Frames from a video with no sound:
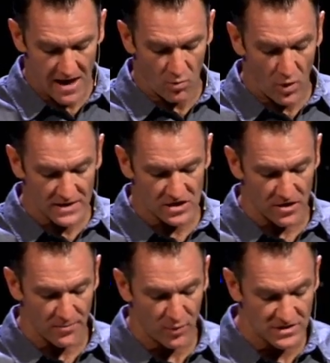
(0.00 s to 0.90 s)
At once,
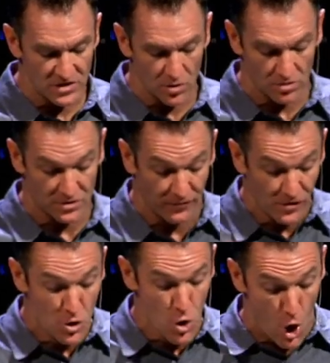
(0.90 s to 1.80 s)
all the prison doors
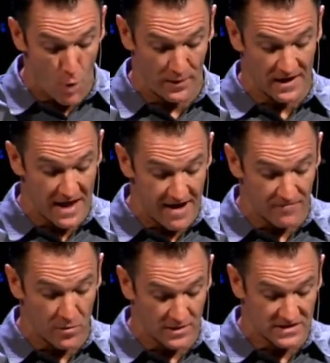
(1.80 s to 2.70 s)
flew open and
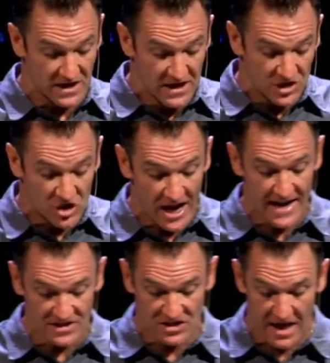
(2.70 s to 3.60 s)
everyone's
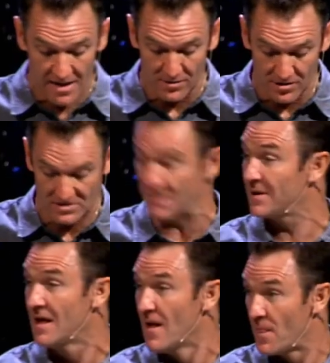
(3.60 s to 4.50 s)
chains came loose. I
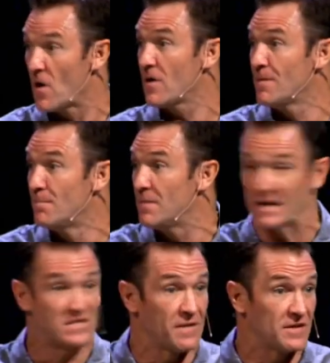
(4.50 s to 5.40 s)
mean, they're in the
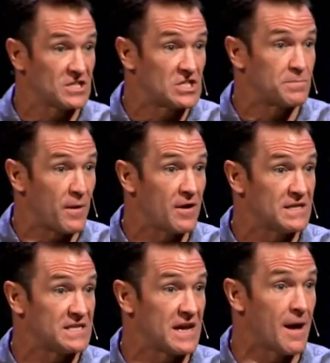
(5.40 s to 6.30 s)
midst of
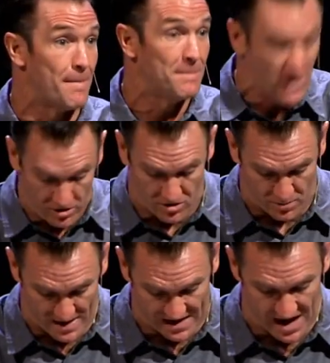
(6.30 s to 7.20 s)
experiencing a
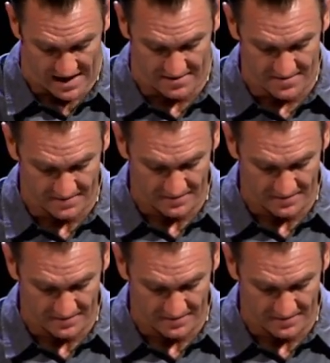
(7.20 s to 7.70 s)
miracle by God.